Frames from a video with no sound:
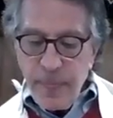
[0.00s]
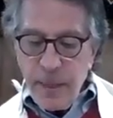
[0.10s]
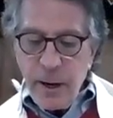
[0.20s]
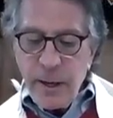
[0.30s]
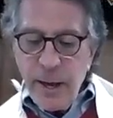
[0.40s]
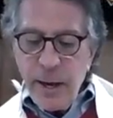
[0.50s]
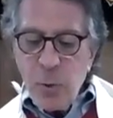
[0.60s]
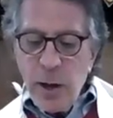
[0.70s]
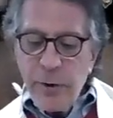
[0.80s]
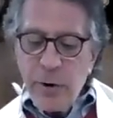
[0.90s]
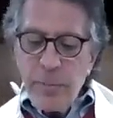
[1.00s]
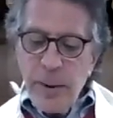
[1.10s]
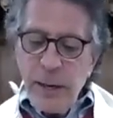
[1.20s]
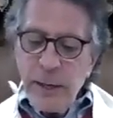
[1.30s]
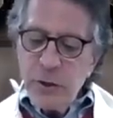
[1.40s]
Again, while there are
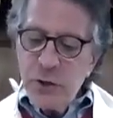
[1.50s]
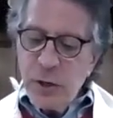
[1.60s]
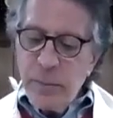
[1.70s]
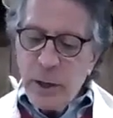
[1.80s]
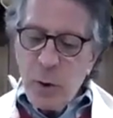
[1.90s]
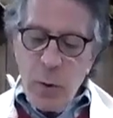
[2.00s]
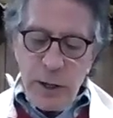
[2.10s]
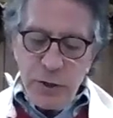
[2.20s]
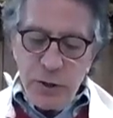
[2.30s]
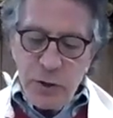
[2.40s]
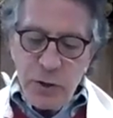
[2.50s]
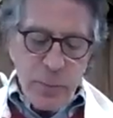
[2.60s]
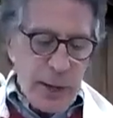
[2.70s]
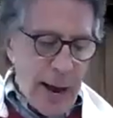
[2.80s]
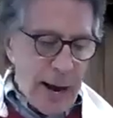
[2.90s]
many legitimate questions to
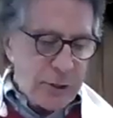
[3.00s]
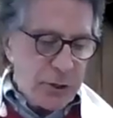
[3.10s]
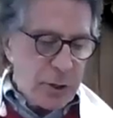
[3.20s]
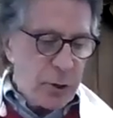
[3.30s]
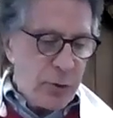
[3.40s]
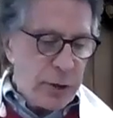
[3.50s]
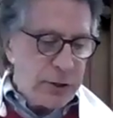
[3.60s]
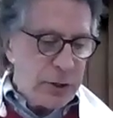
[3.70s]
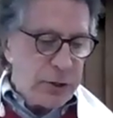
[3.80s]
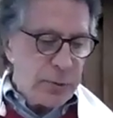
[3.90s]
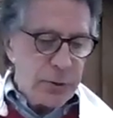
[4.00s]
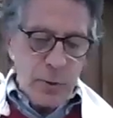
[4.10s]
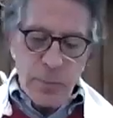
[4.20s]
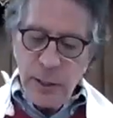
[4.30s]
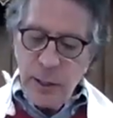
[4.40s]
be asked and criticisms to
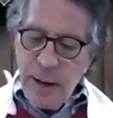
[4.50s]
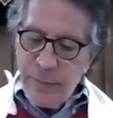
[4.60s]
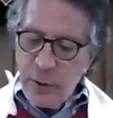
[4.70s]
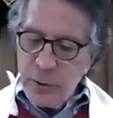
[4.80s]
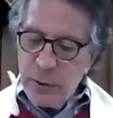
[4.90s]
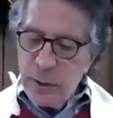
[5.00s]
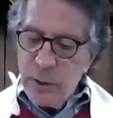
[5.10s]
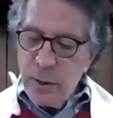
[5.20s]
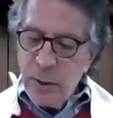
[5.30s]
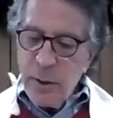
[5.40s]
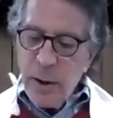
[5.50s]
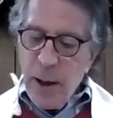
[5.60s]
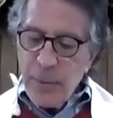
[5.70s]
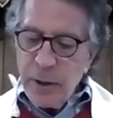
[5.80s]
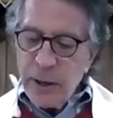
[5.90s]
be leveled,
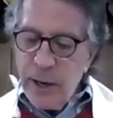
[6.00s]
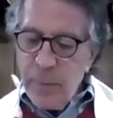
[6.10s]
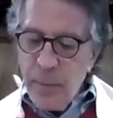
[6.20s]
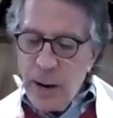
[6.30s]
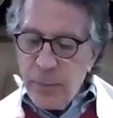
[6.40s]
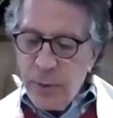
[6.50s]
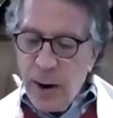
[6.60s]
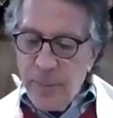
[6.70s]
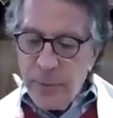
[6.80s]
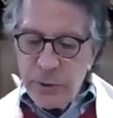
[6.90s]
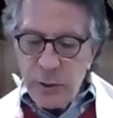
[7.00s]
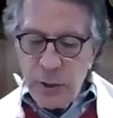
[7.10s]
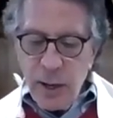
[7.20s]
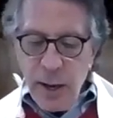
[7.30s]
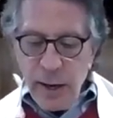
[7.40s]
I'm going to keep my promise,
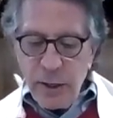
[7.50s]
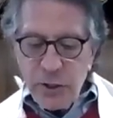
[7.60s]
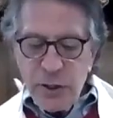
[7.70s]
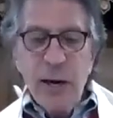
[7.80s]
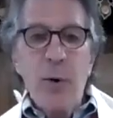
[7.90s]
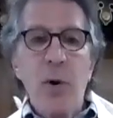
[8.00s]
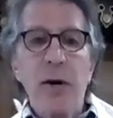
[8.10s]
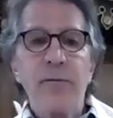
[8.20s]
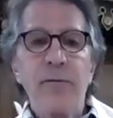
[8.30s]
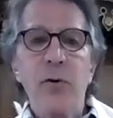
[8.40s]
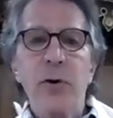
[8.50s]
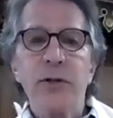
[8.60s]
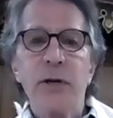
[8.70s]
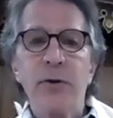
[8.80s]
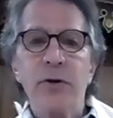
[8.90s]
and instead I want to
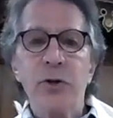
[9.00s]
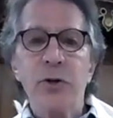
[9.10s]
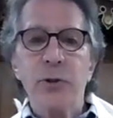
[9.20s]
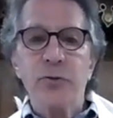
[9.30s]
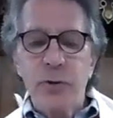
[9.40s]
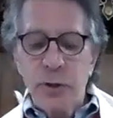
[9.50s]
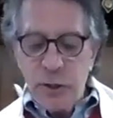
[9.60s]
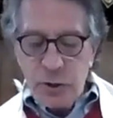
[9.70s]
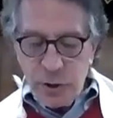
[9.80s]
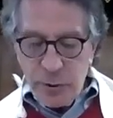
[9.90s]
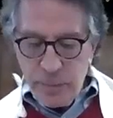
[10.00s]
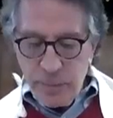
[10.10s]
focus on the Jewish tradition.